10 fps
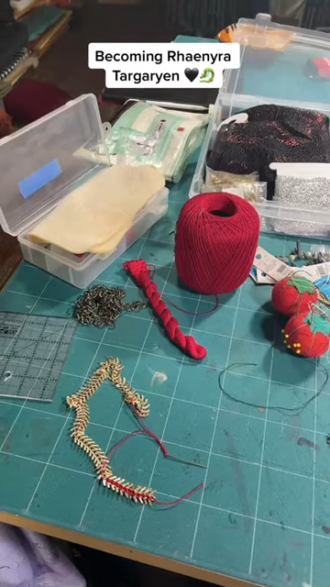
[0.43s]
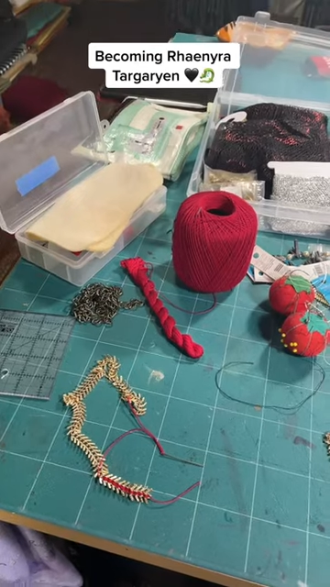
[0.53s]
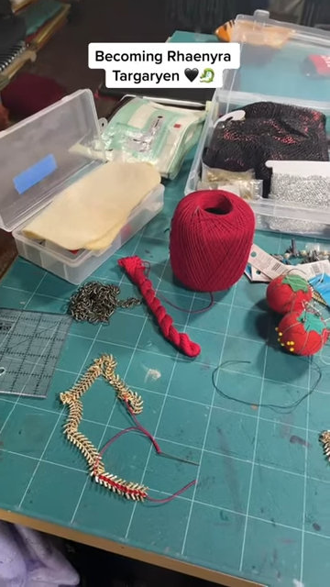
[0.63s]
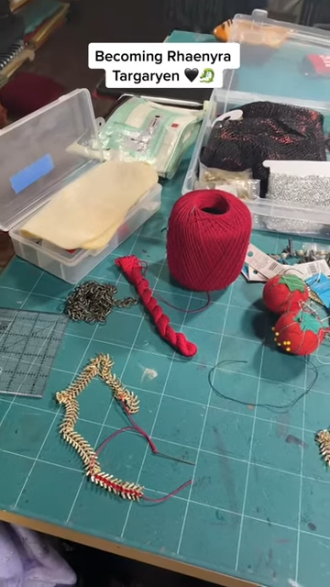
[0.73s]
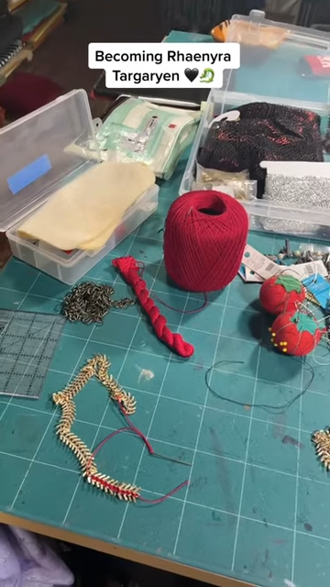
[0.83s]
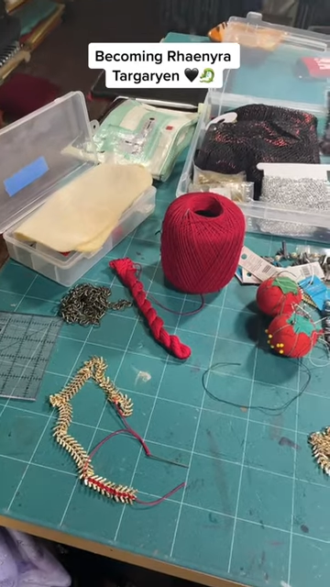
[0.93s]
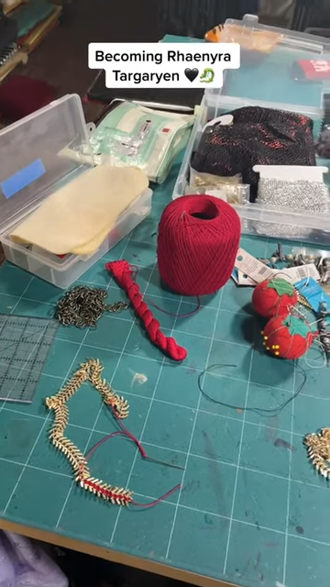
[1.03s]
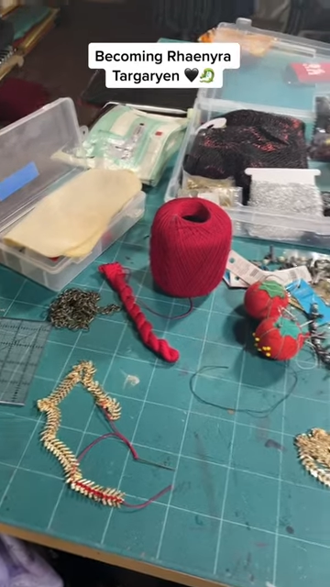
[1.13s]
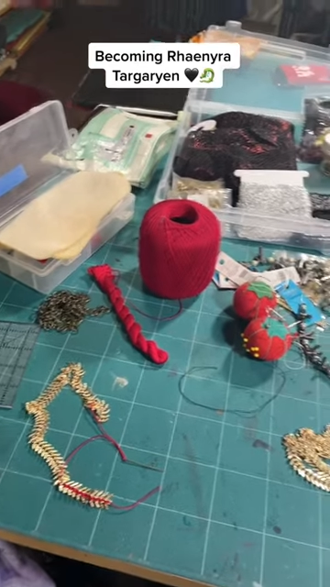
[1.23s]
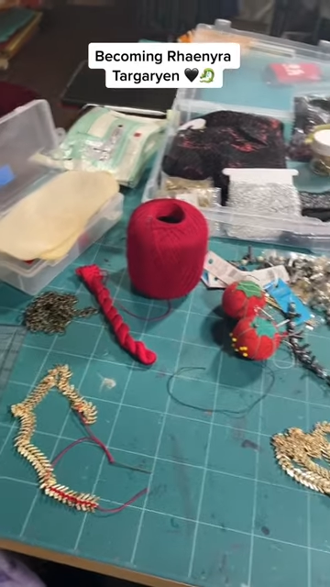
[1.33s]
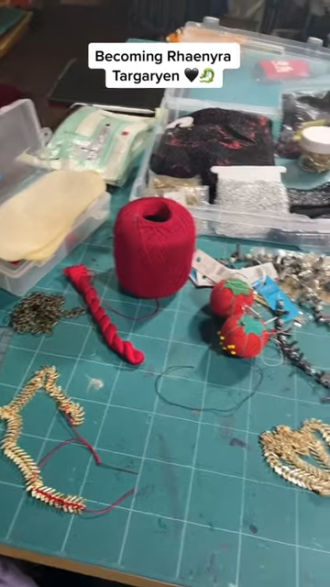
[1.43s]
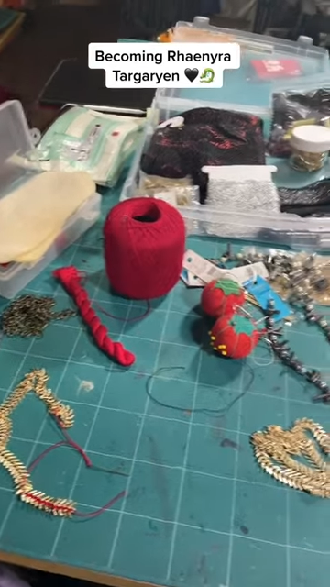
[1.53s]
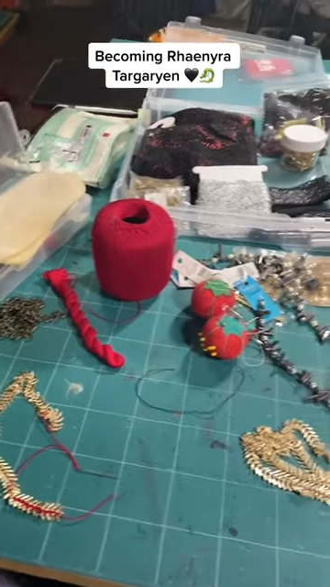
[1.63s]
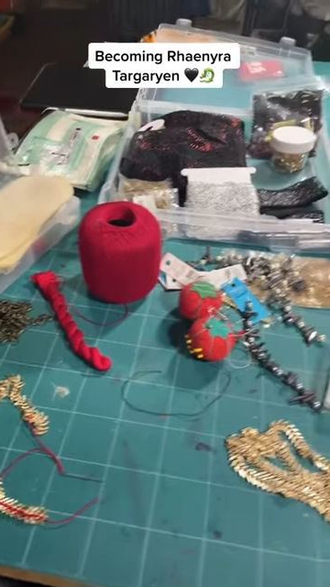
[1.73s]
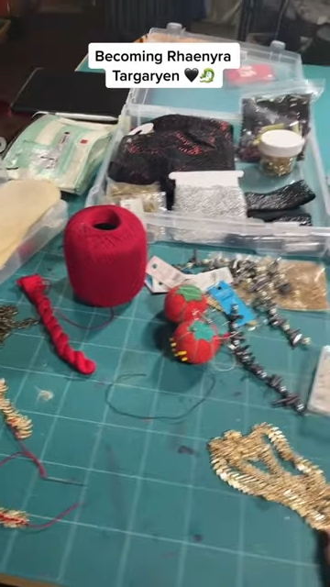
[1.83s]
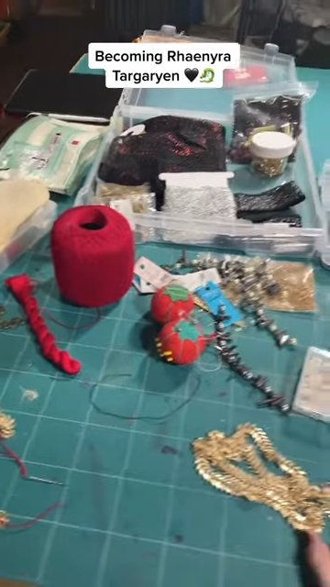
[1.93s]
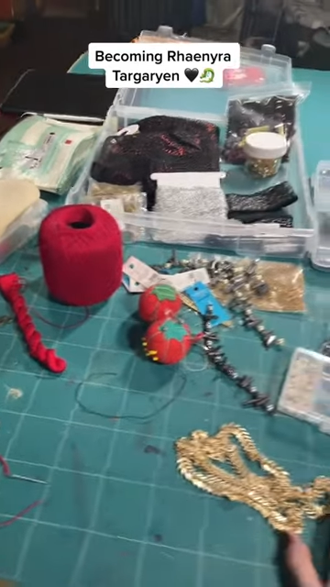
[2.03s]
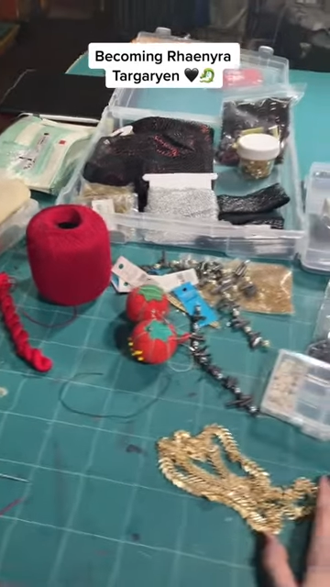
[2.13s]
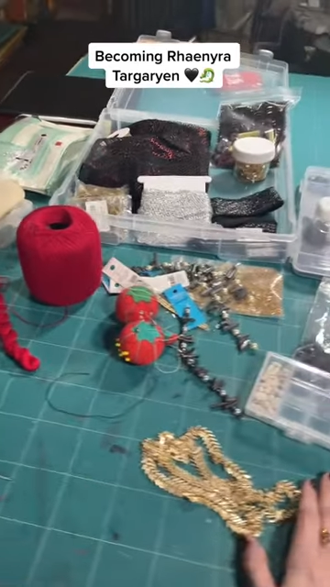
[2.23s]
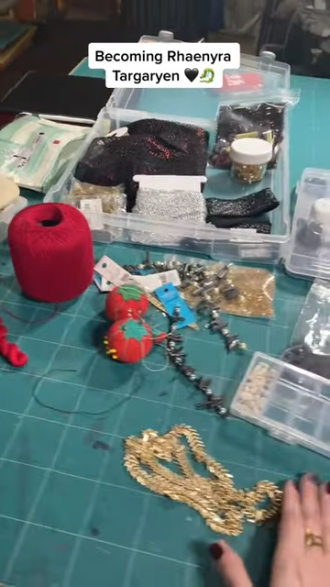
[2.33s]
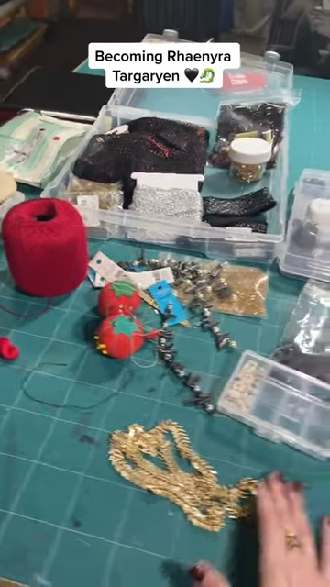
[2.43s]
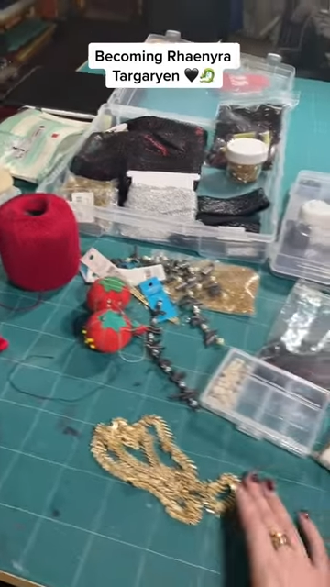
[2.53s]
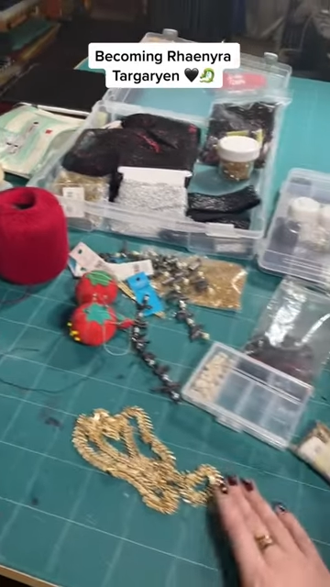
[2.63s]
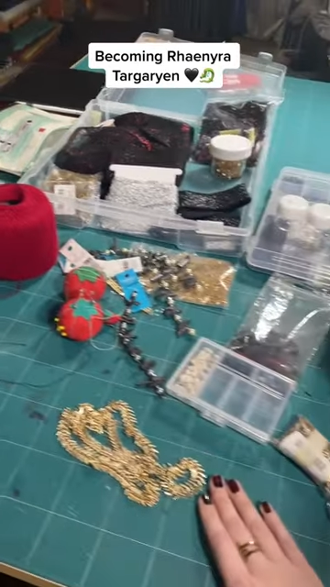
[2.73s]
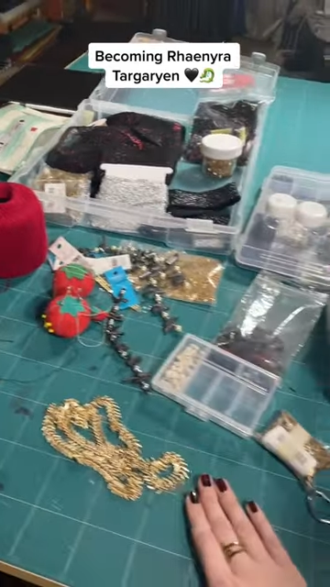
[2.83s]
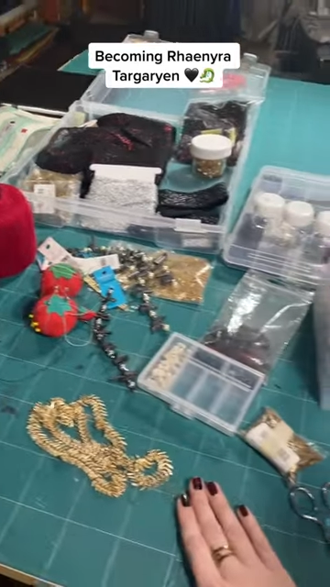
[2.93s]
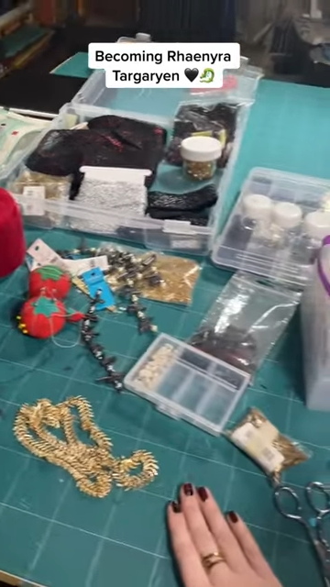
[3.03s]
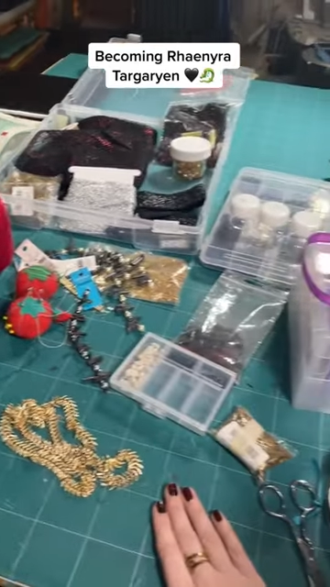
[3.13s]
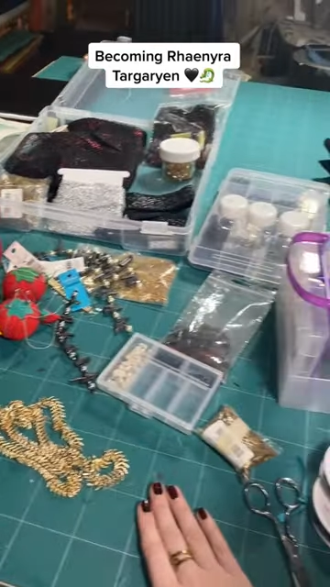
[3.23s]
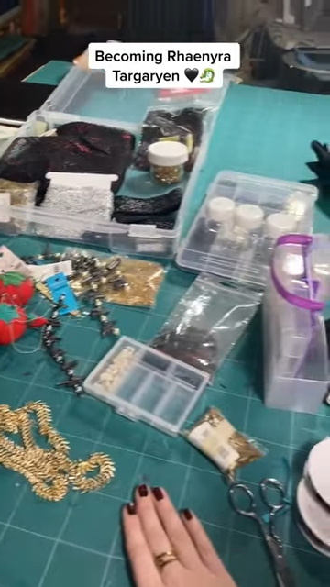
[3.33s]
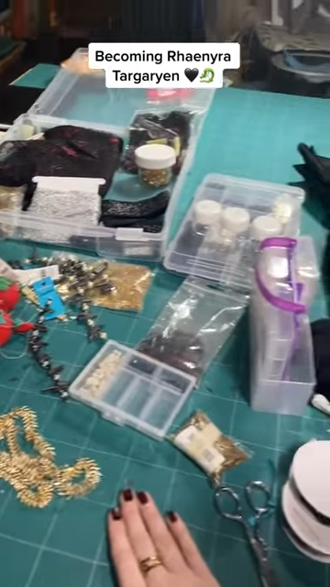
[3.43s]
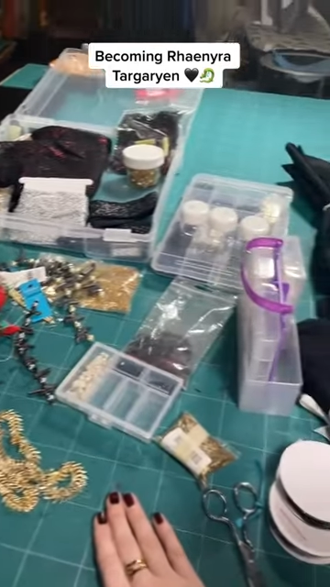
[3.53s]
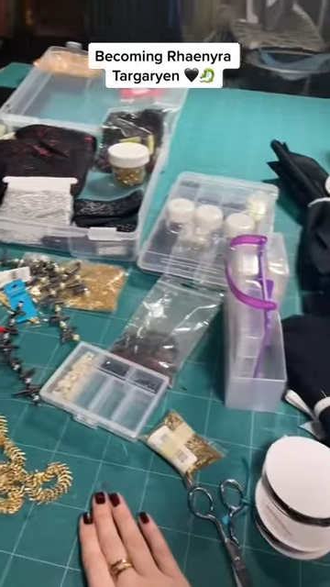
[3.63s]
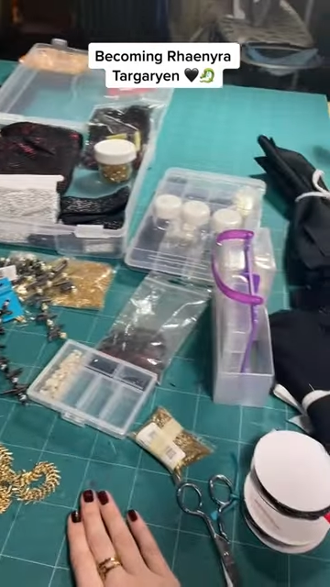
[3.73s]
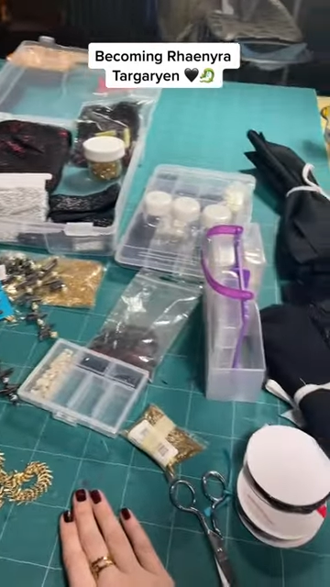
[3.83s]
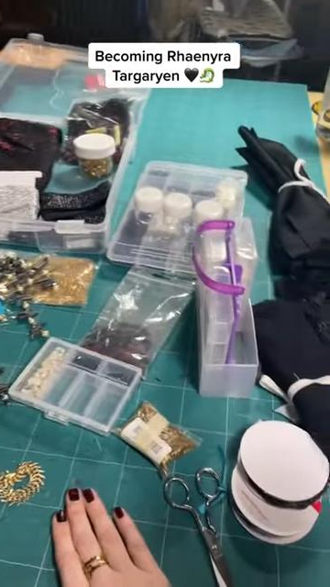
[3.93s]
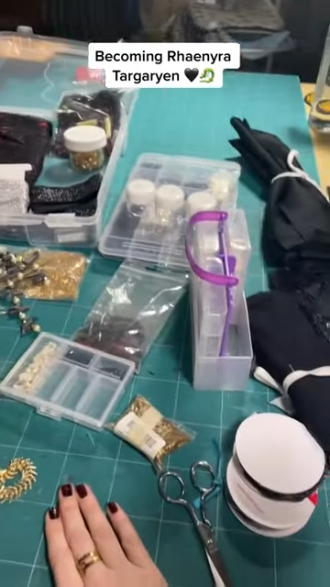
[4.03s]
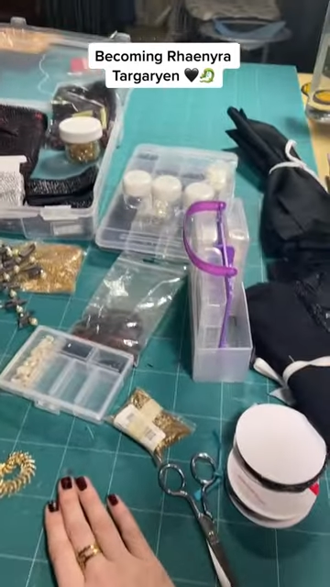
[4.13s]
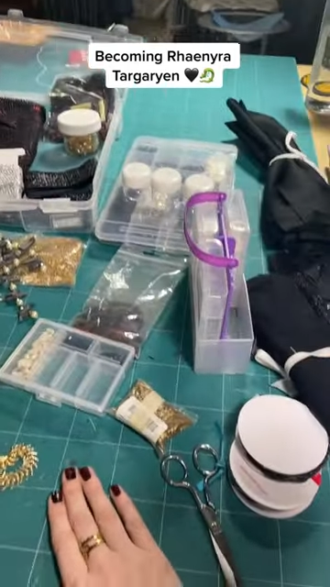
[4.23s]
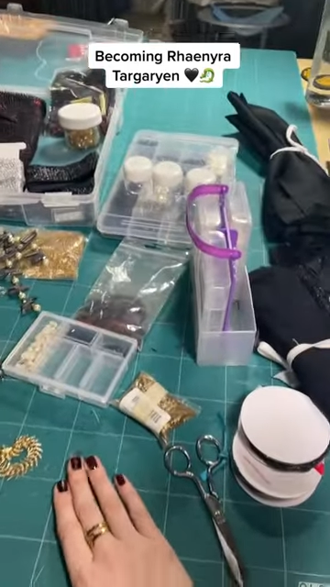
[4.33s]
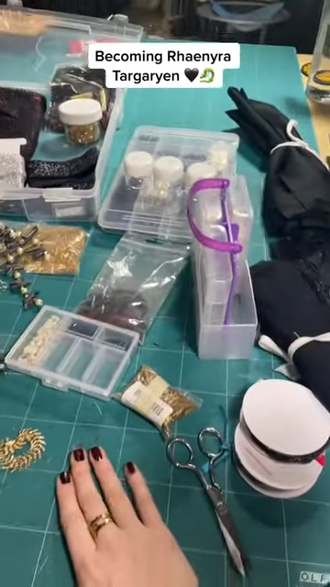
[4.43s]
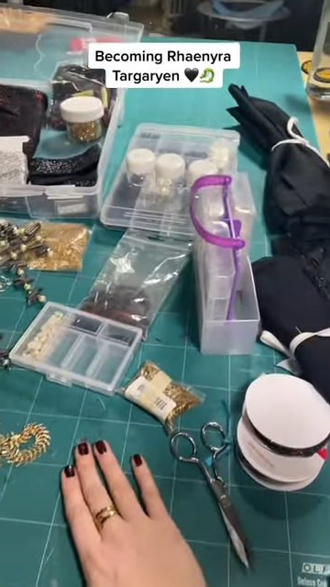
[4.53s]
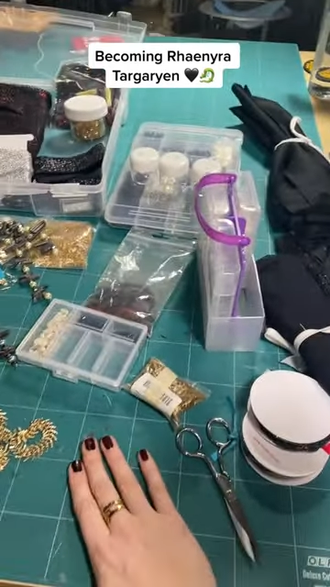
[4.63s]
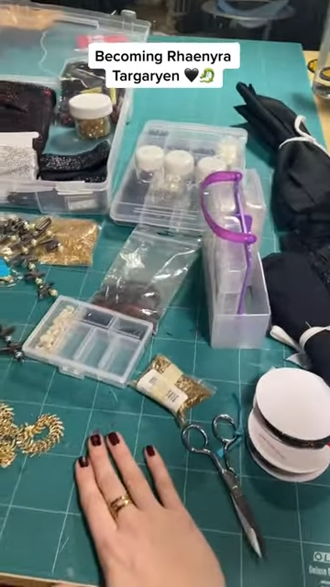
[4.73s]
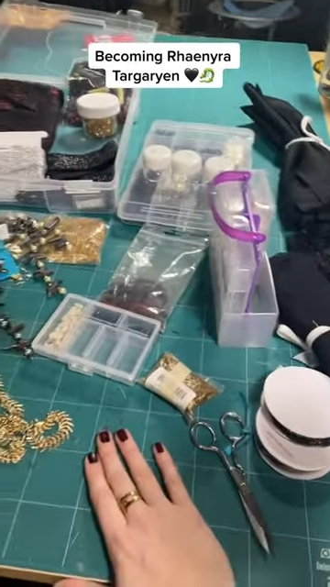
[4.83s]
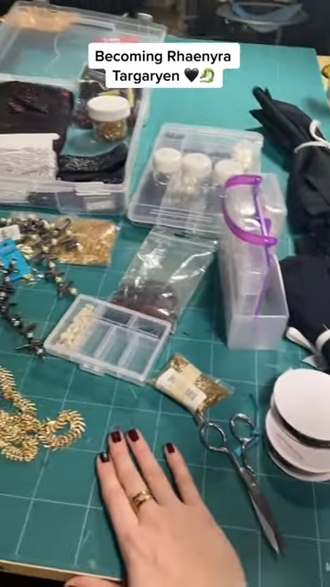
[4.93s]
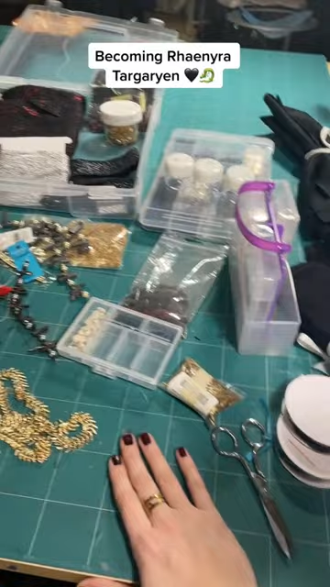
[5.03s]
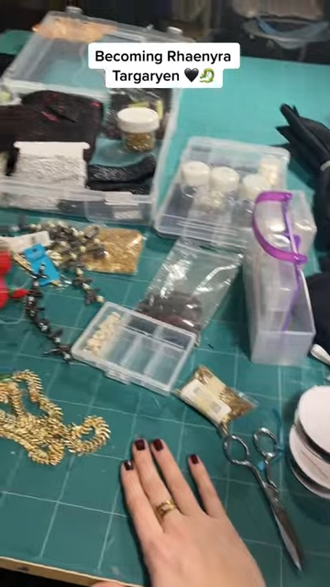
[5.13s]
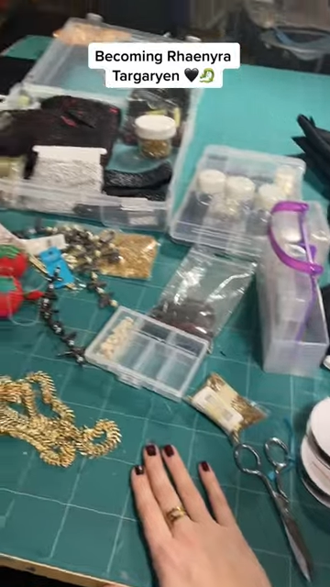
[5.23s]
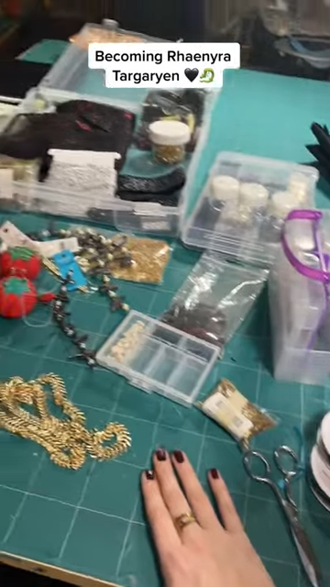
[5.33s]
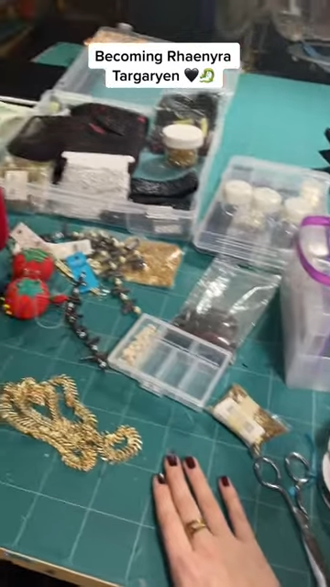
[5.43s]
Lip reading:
[unreadable: no face in view]